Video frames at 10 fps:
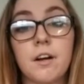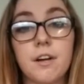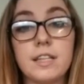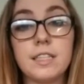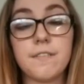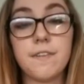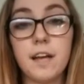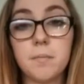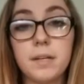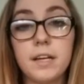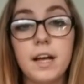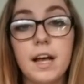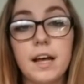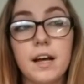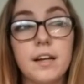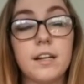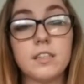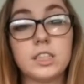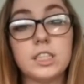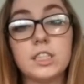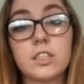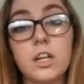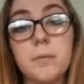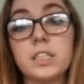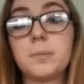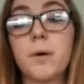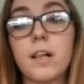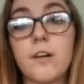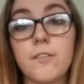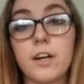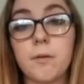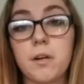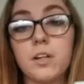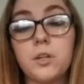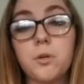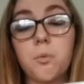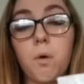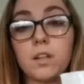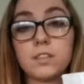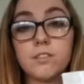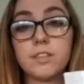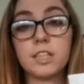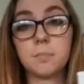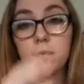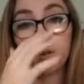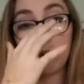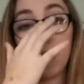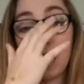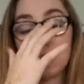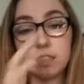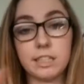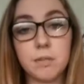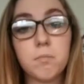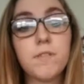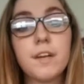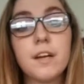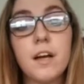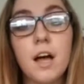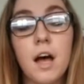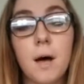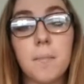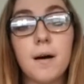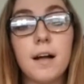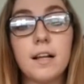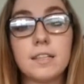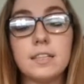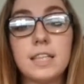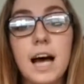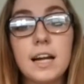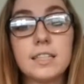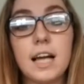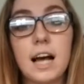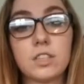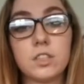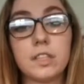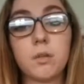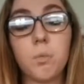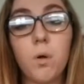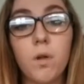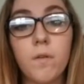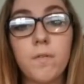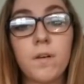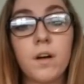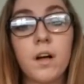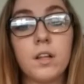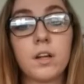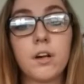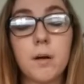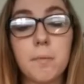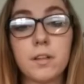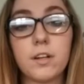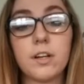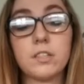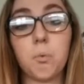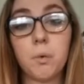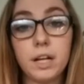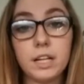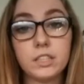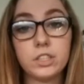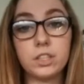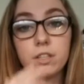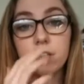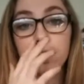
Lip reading: crazy family, and this is going to be a spoiler for anyone who wants to read this book or hasn't seen the movie, but the dad is actually the wolf, the grandmother is a witch,